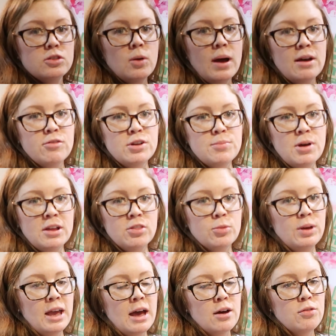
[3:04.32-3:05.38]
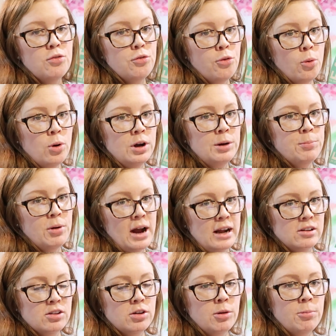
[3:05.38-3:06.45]
So every month we have four
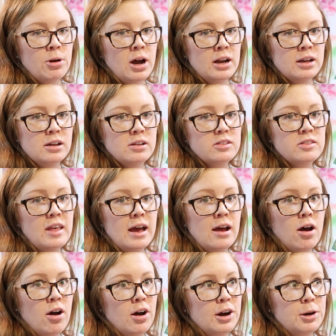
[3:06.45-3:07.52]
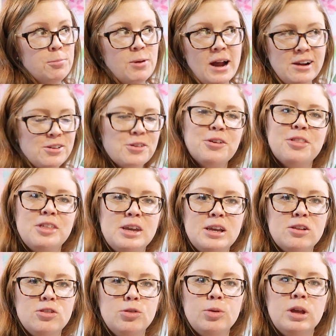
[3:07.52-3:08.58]
practical products that are practical
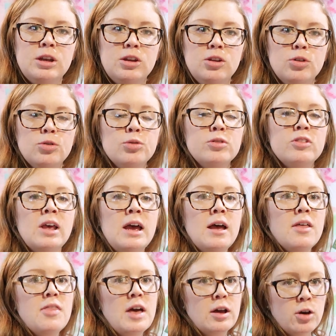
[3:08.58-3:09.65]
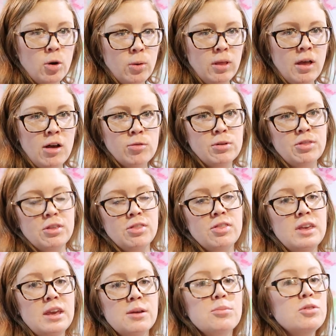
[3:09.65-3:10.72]
things you can use that go along with the
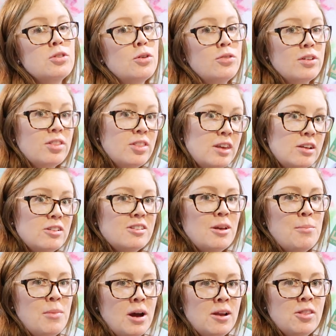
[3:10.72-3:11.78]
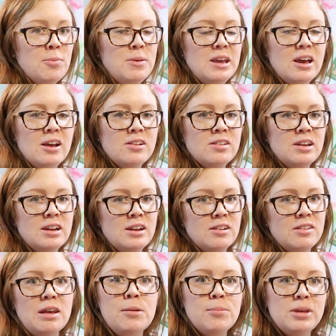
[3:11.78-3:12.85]
theme. So for this month, because it
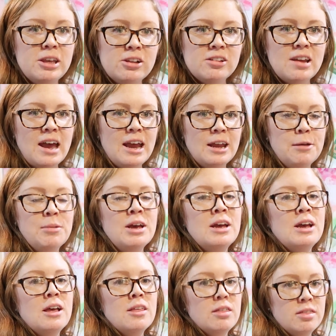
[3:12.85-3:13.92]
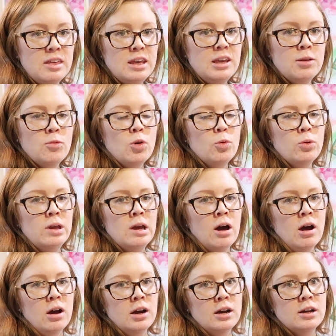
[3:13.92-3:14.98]
is a mealtime theme, we
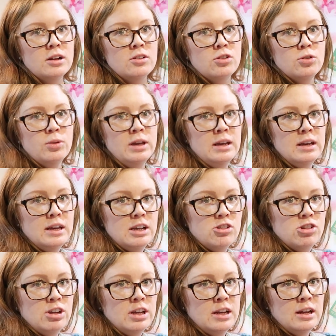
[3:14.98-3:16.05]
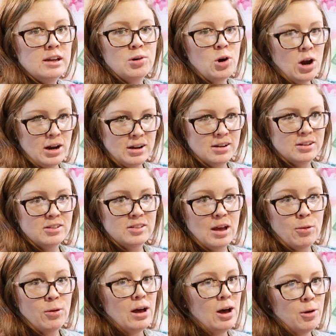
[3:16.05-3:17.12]
are doing kitchen products
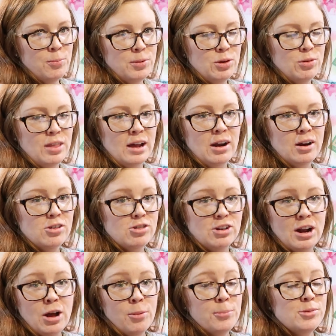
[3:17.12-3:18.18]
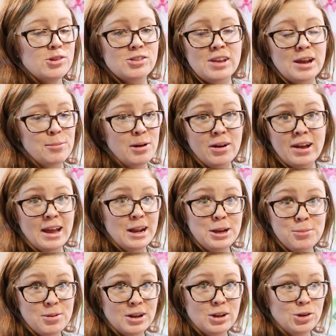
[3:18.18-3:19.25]
that will help you, that are, should help just about
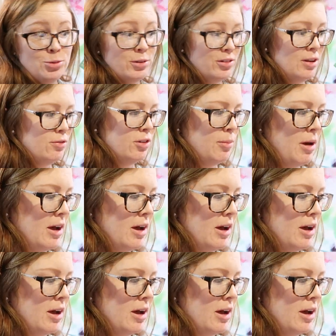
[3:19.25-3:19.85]
anybody who receives the